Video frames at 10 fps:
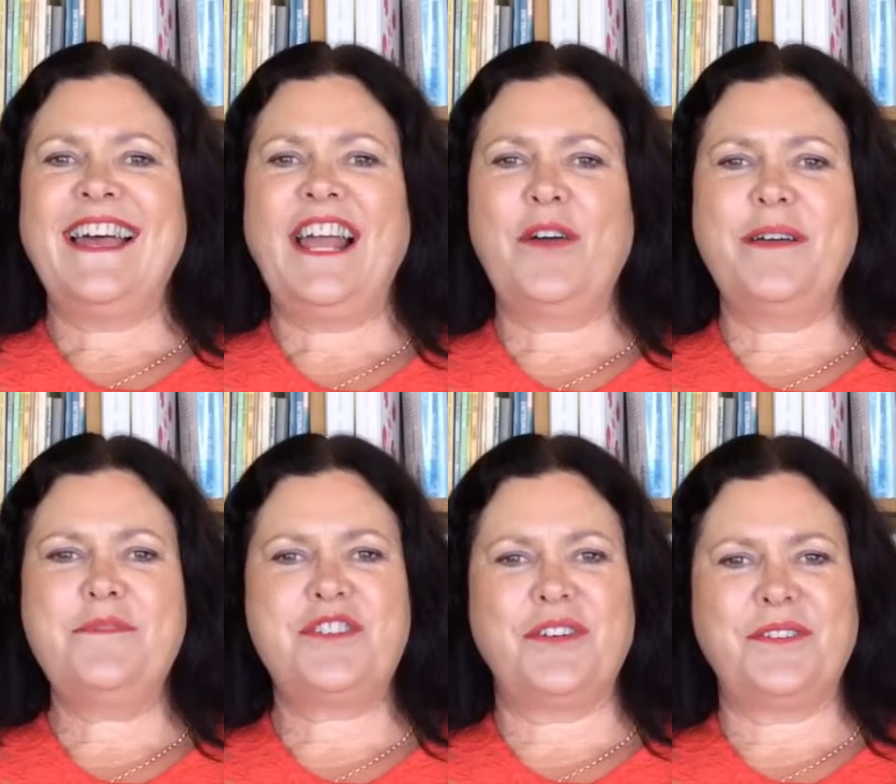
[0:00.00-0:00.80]
Hello,
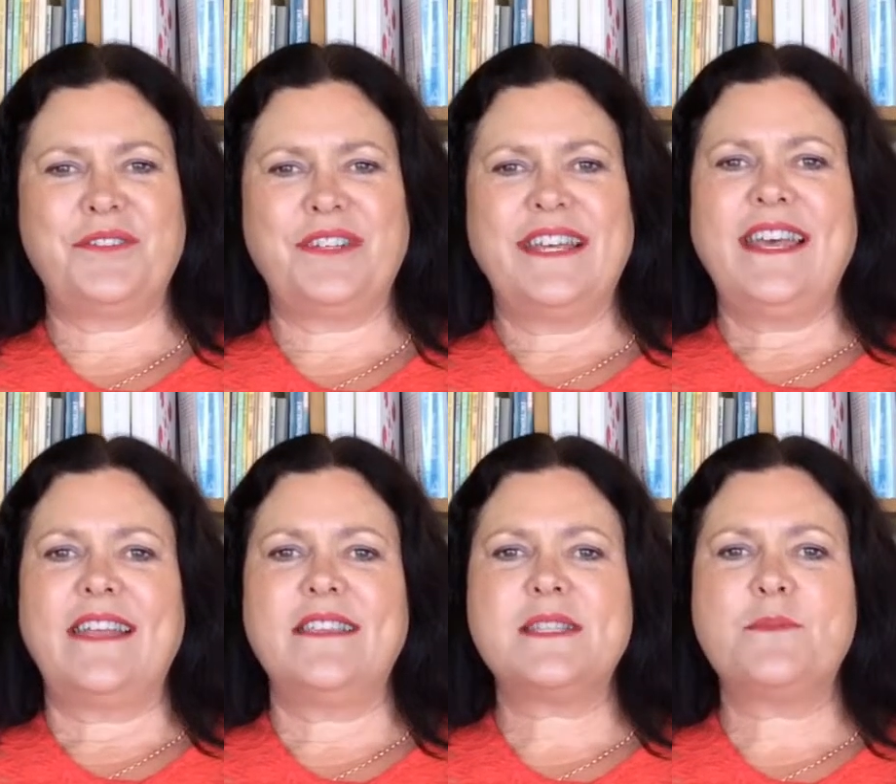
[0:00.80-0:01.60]
I'm Joan,
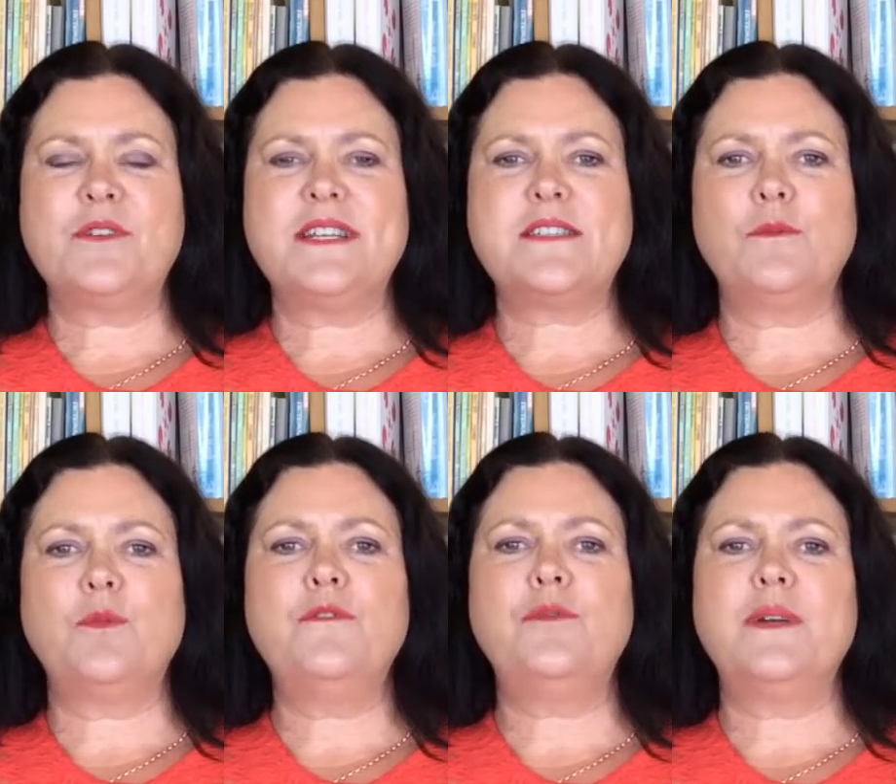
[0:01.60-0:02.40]
and this book is
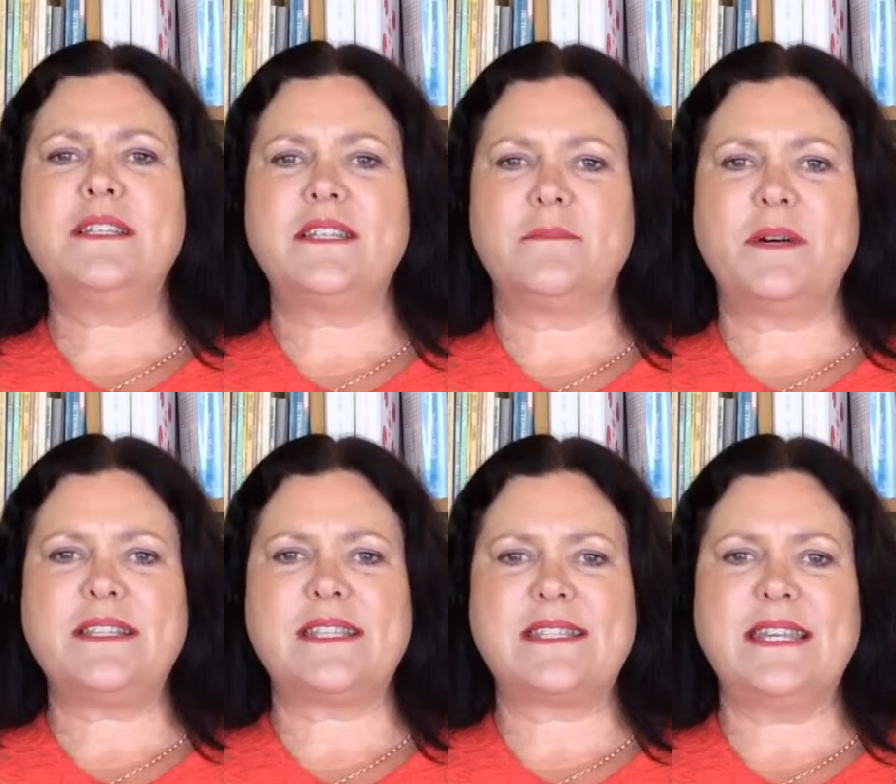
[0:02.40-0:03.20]
Wolf Winter by
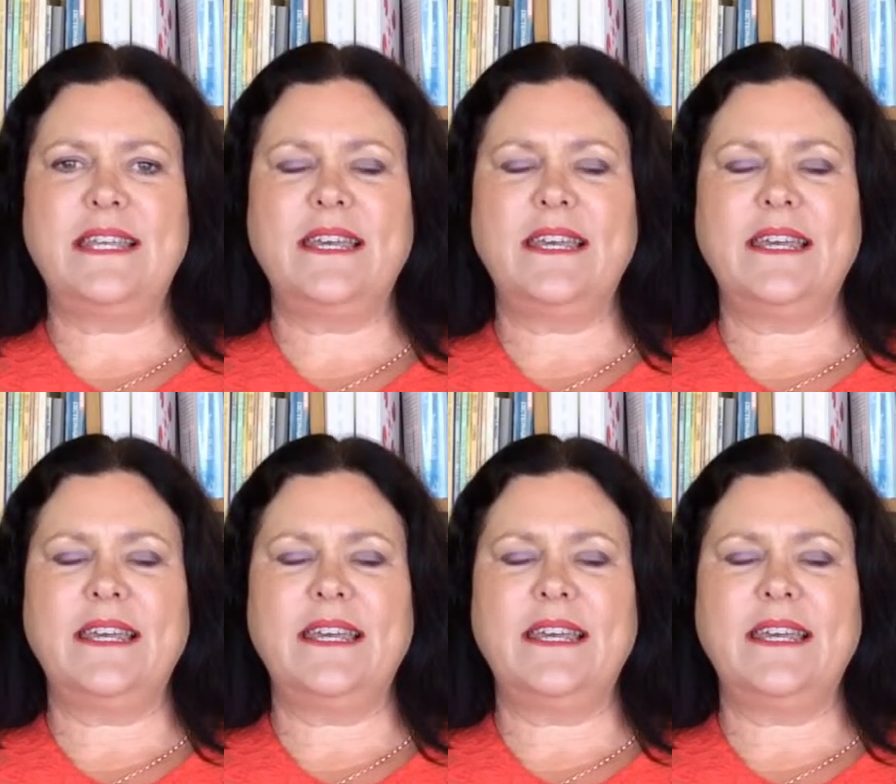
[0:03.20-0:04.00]
Cecilia
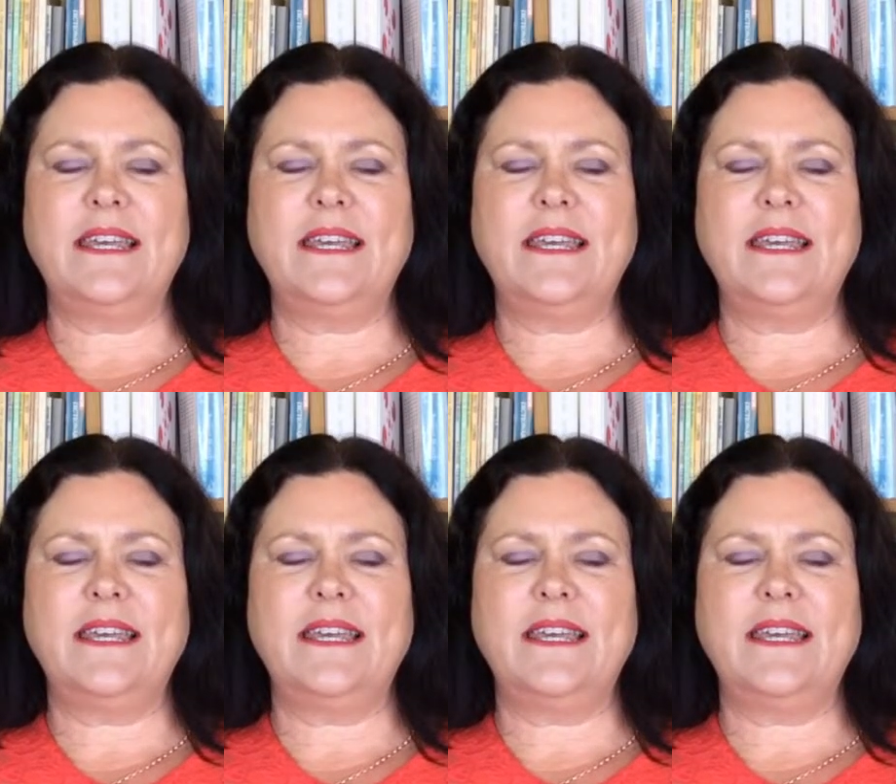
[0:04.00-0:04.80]
Ekbäck.
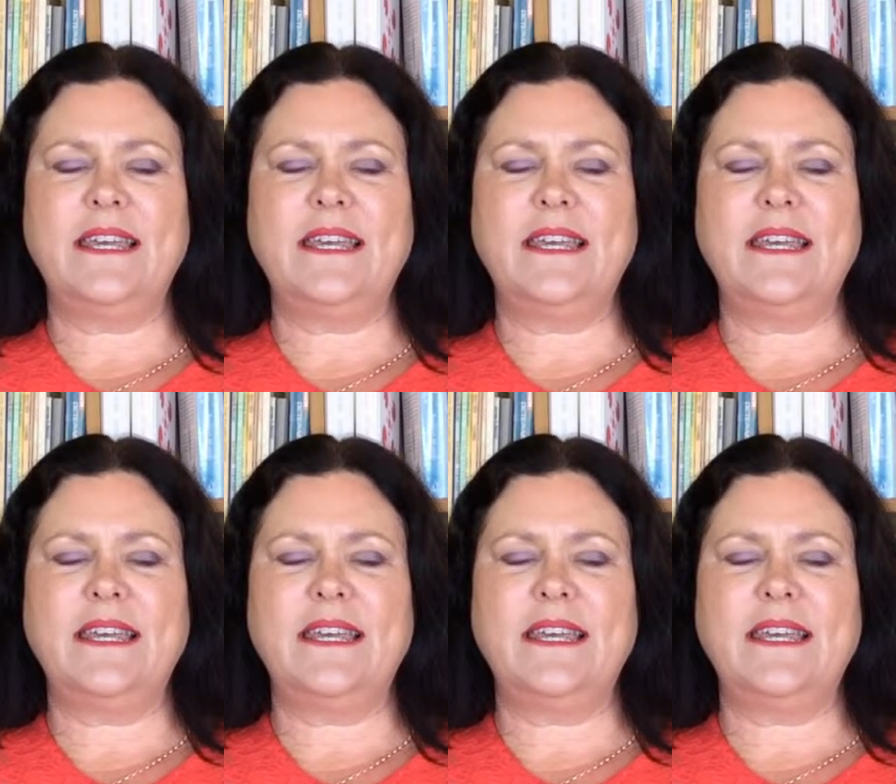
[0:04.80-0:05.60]
Now, if
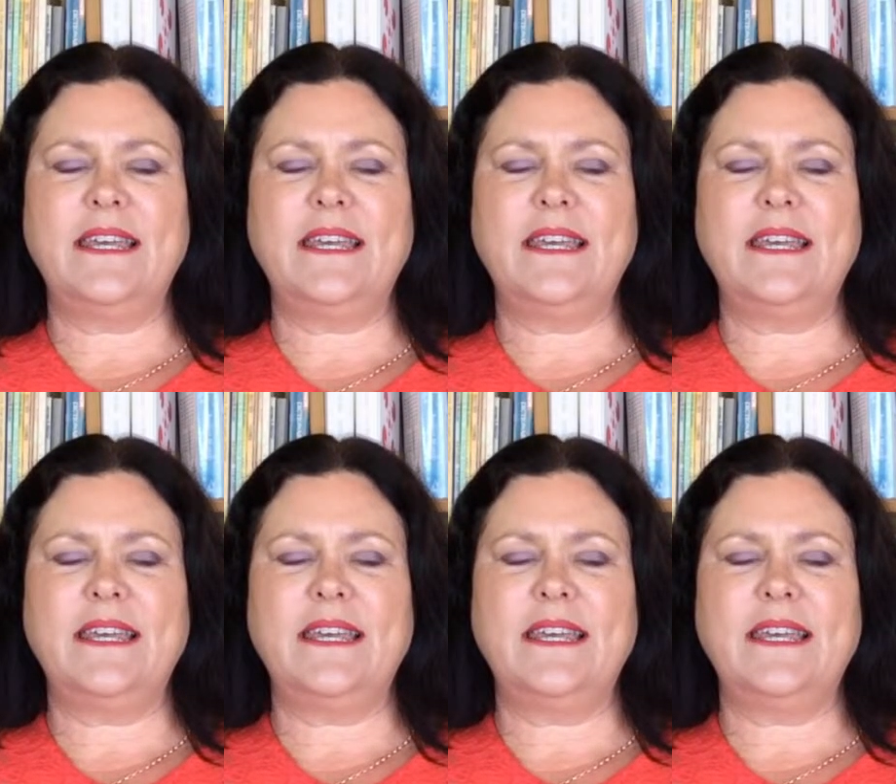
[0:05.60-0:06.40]
like me you
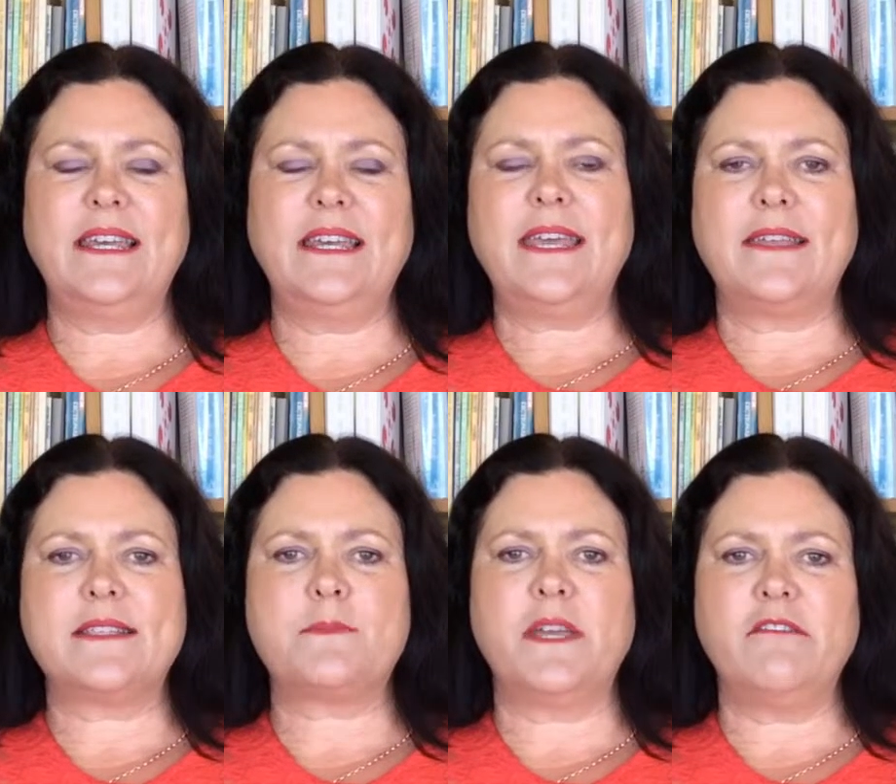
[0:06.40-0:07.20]
loved Hannah
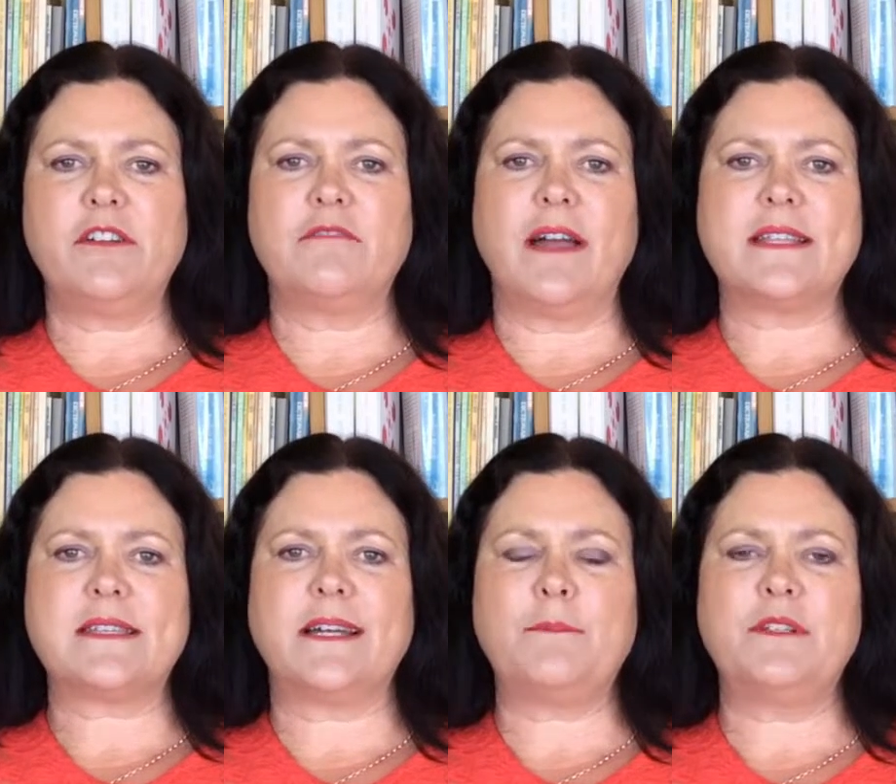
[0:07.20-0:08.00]
Kent's Burial
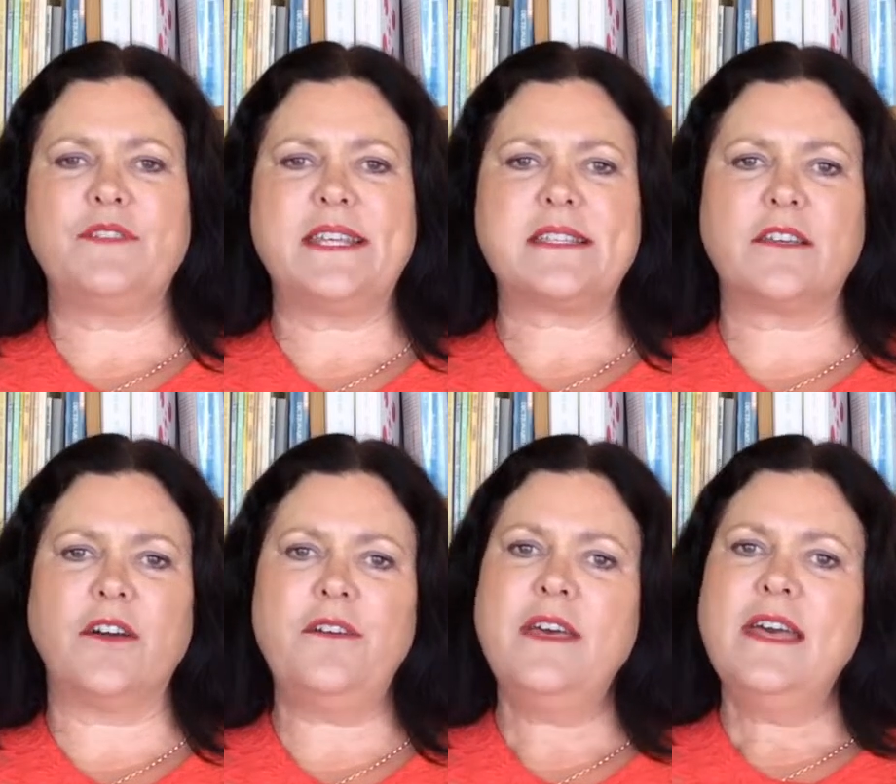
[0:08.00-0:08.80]
Rites a couple of years
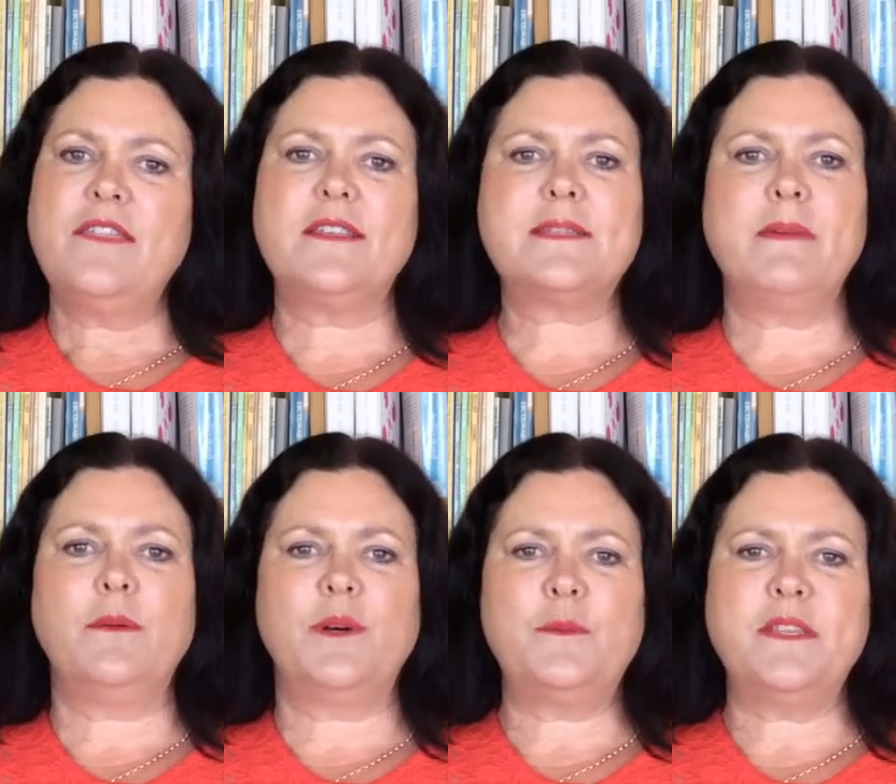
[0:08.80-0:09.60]
ago, this may
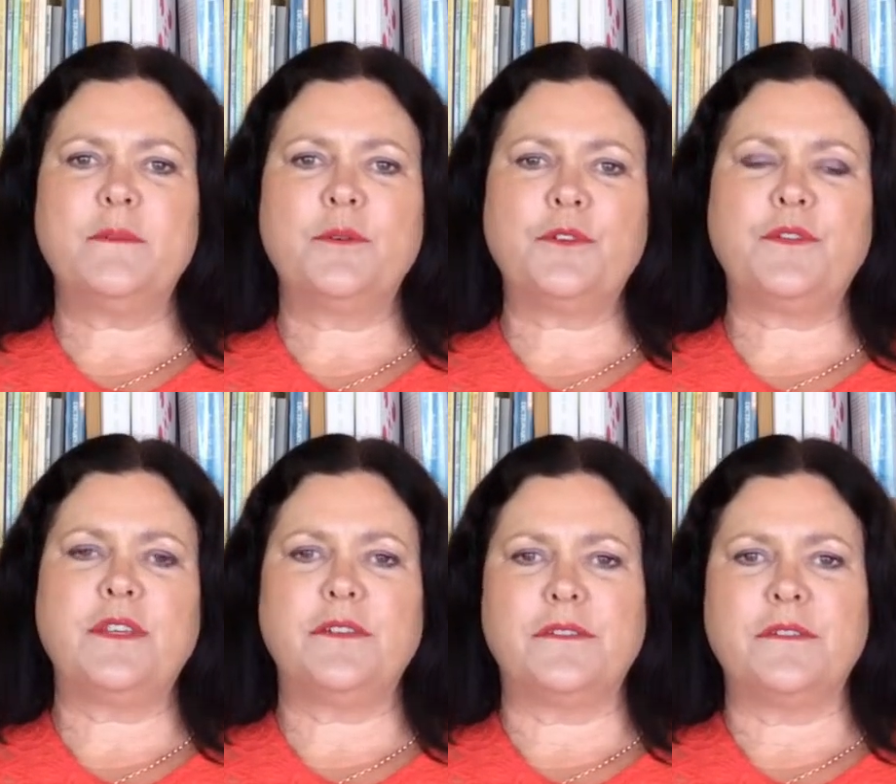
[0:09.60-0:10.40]
well be the book for
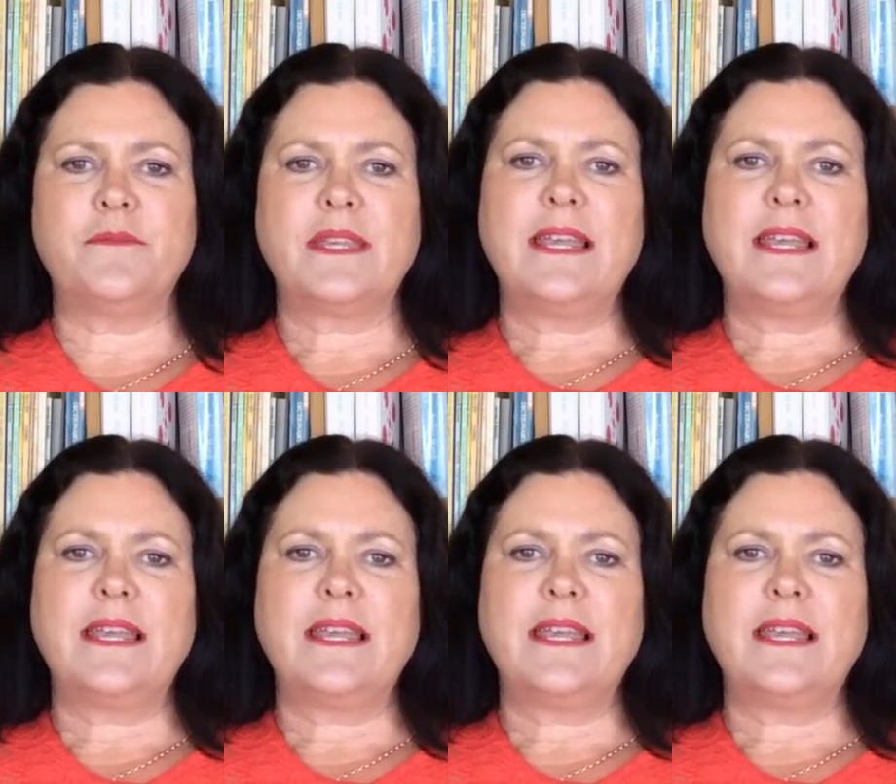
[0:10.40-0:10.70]
you.